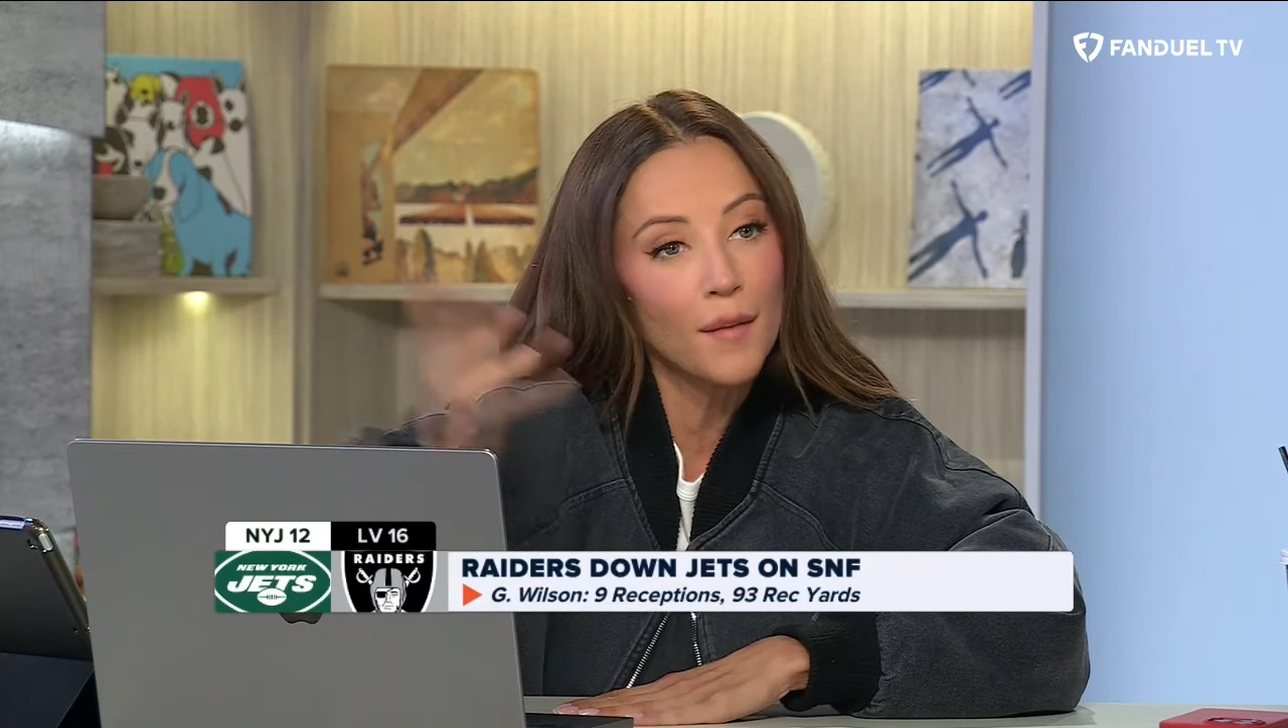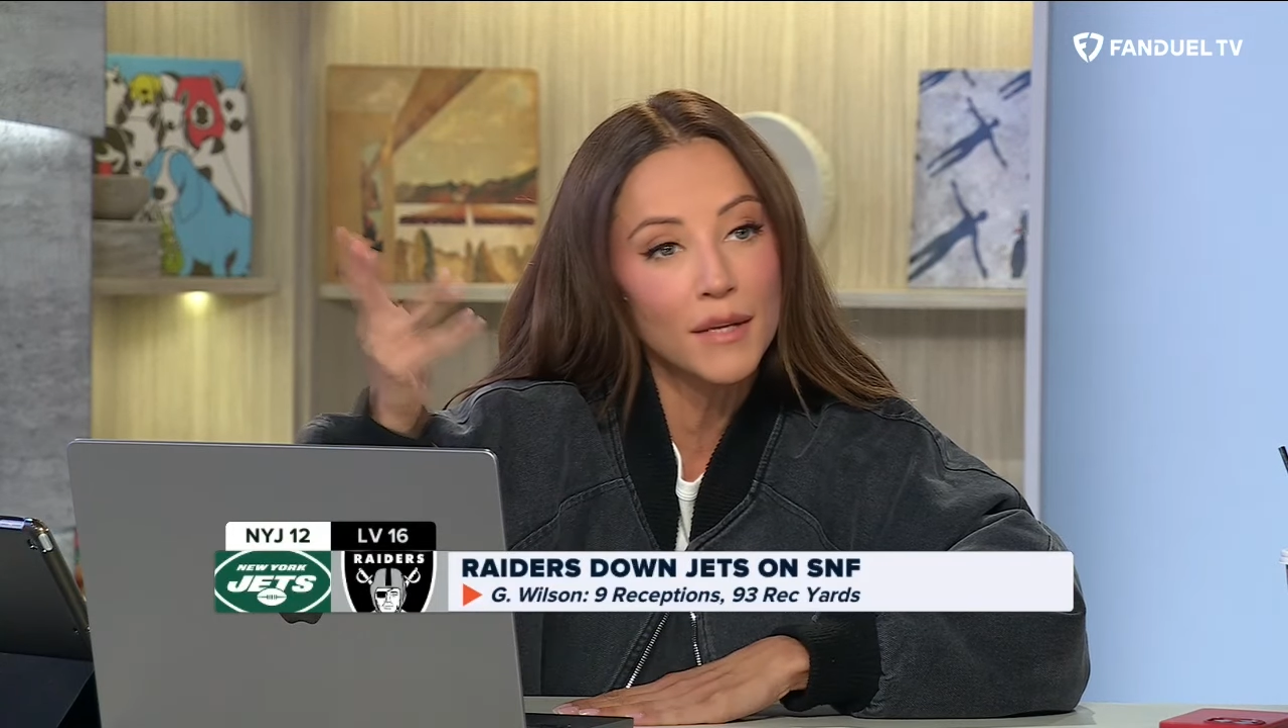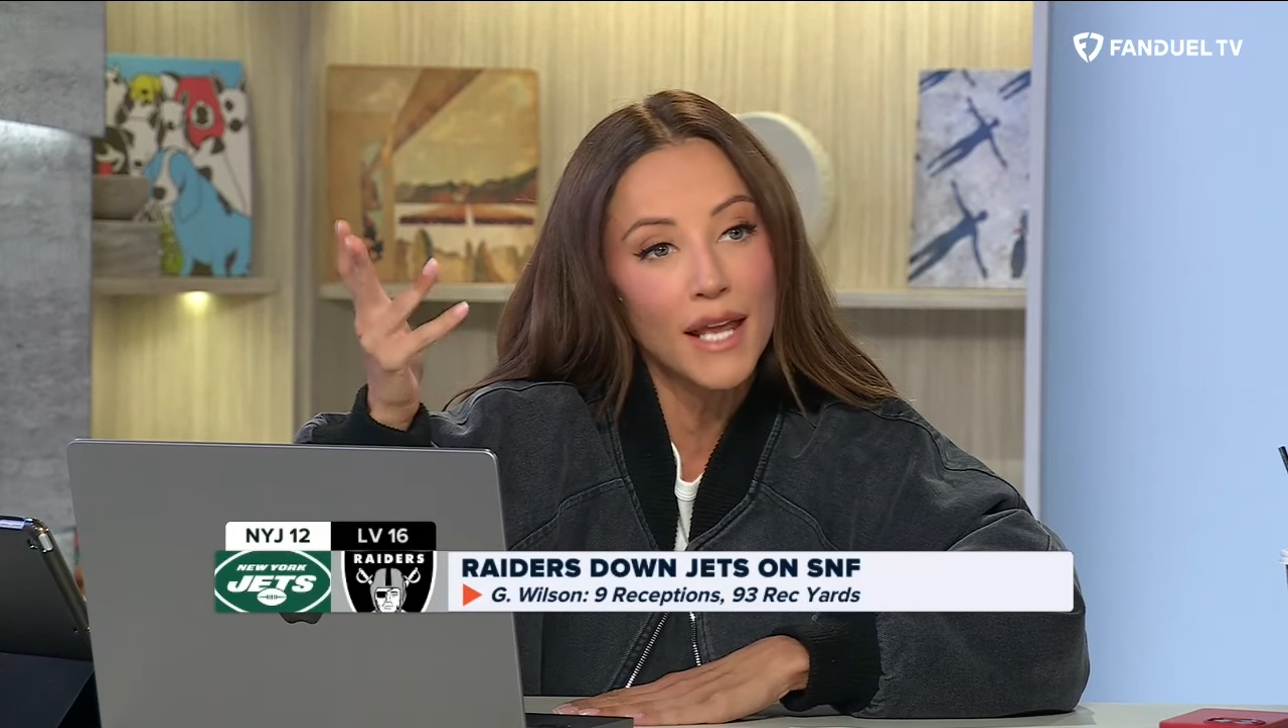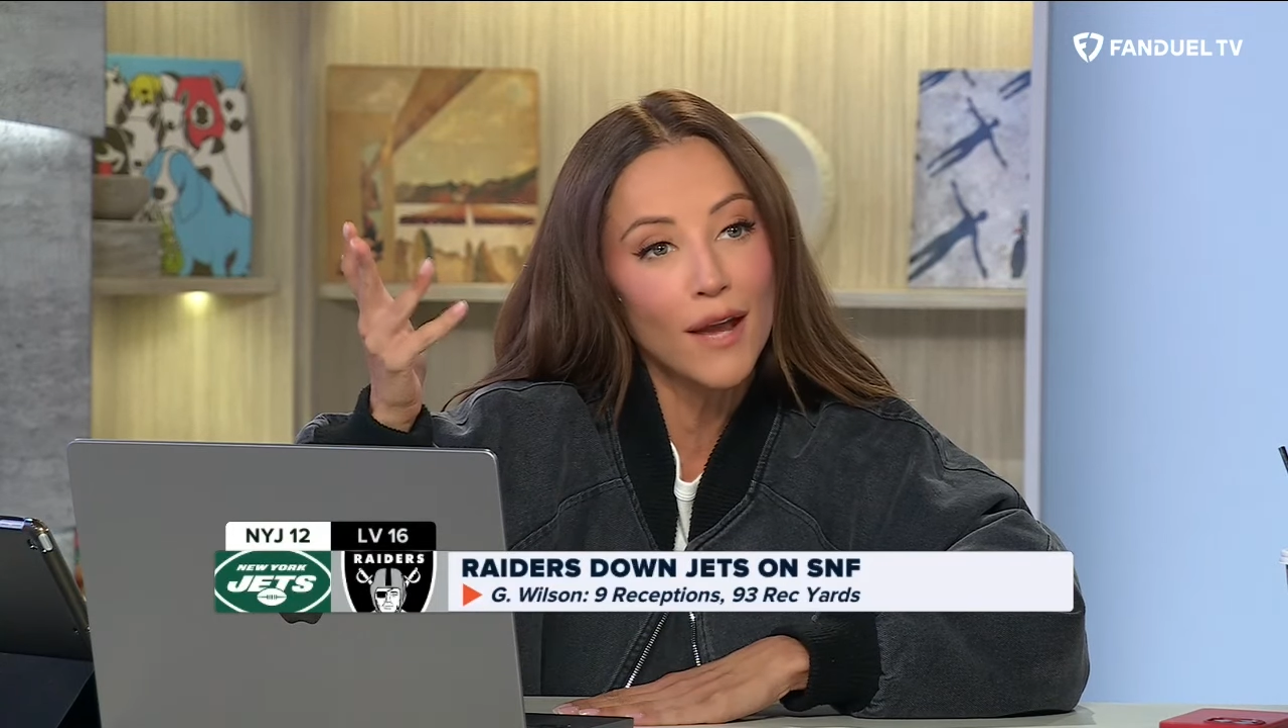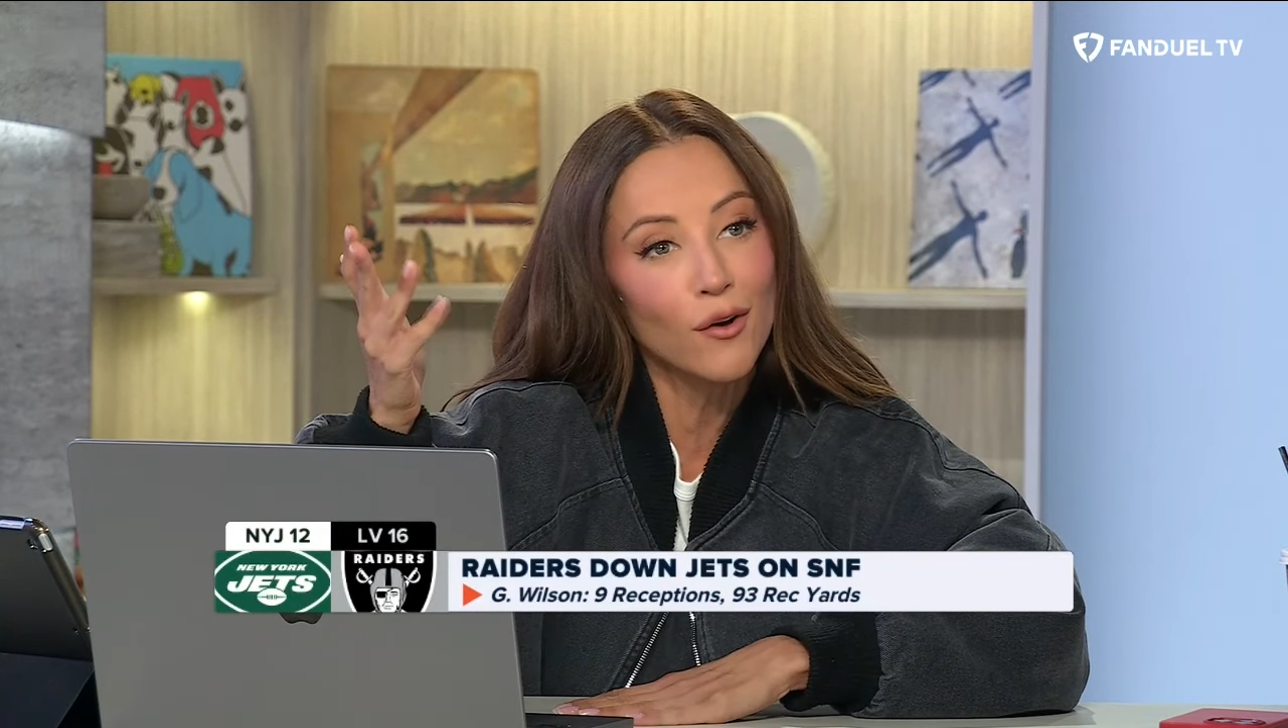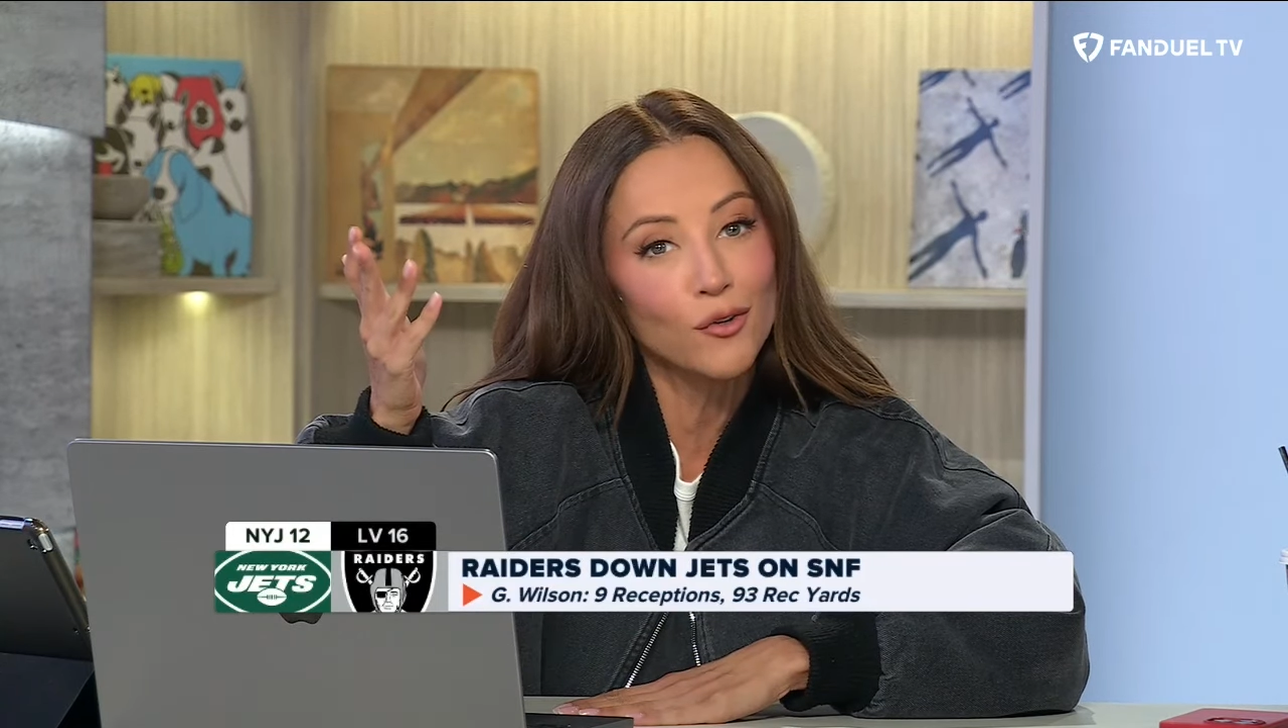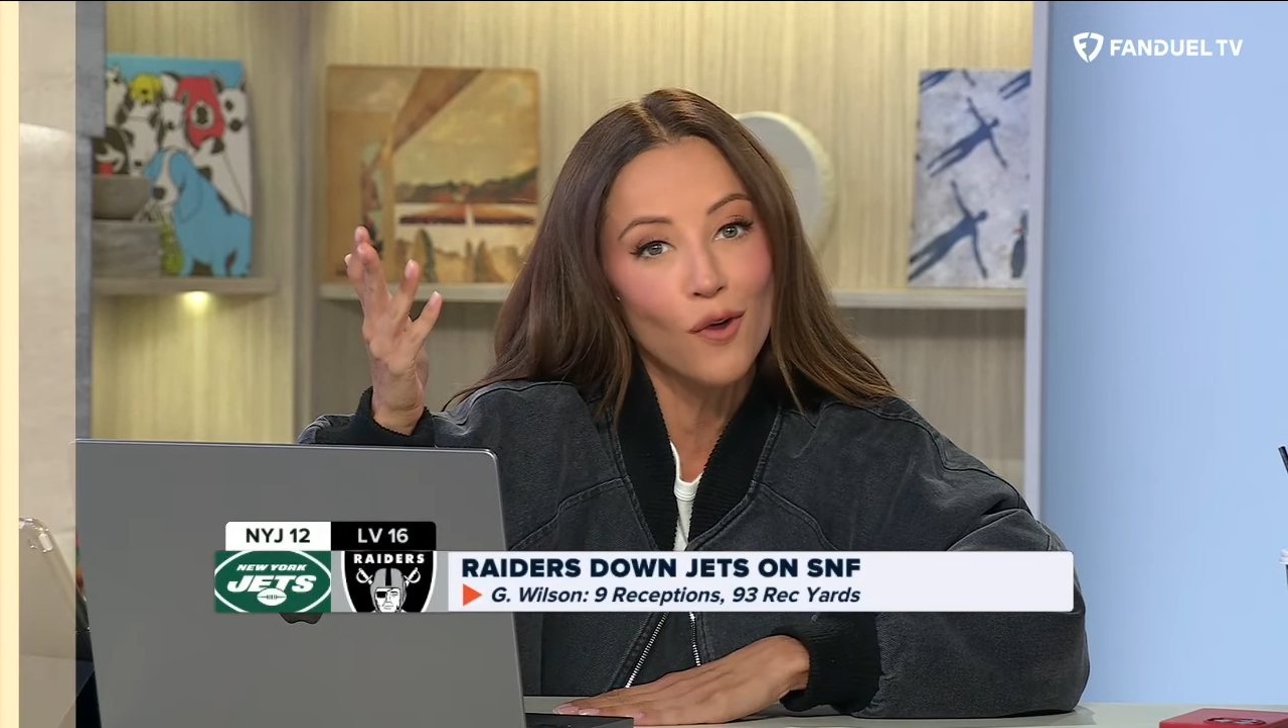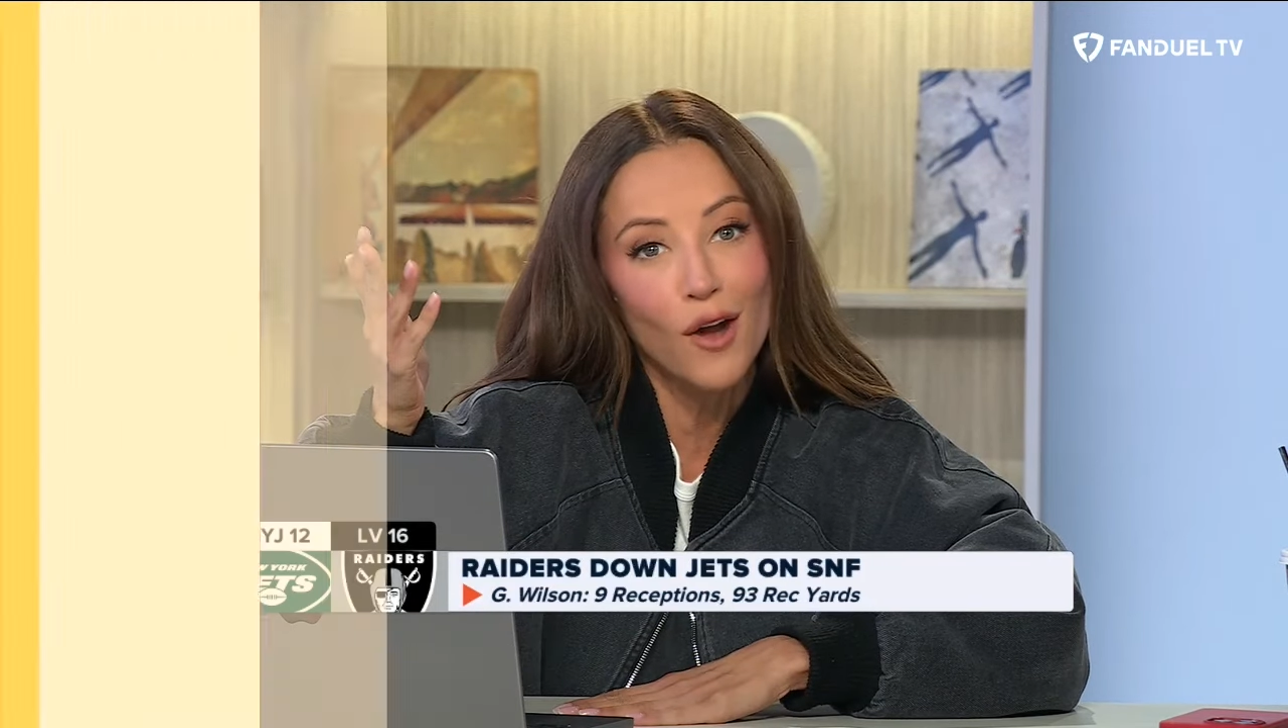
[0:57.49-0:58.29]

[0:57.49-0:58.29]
I mean, Aaron